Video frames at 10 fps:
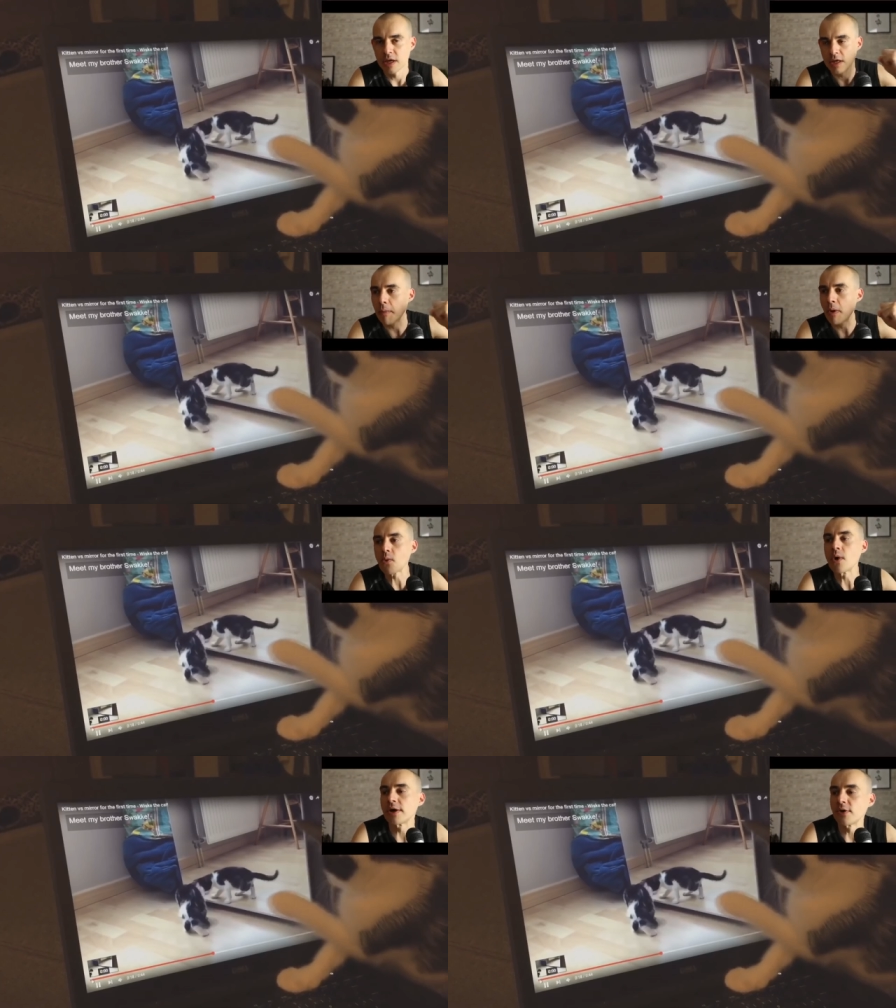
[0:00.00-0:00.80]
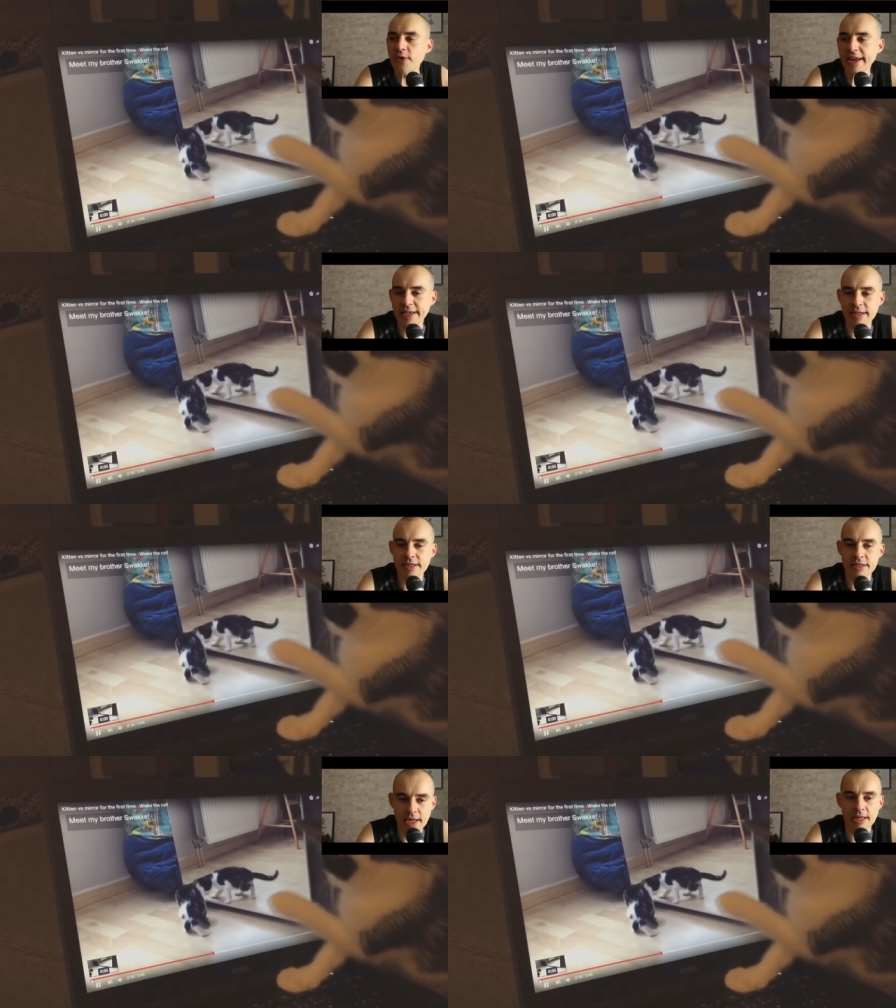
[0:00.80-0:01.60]
number one ranking.
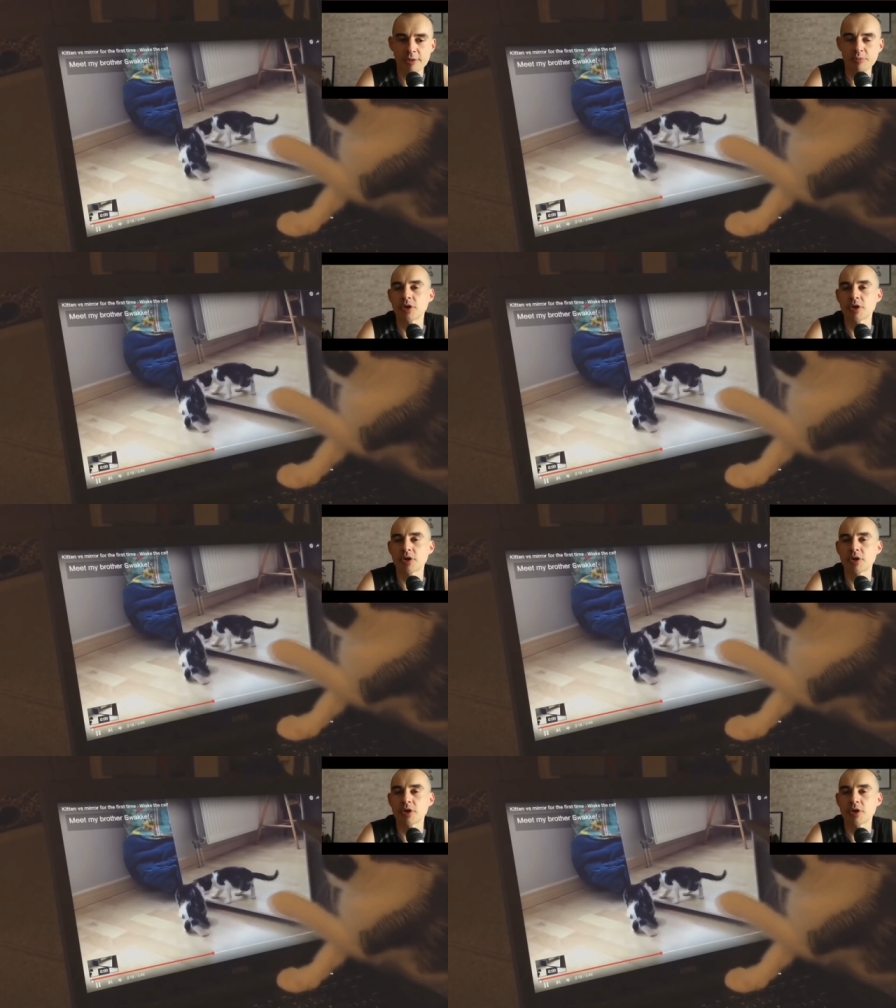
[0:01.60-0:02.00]
Yeah, that's pretty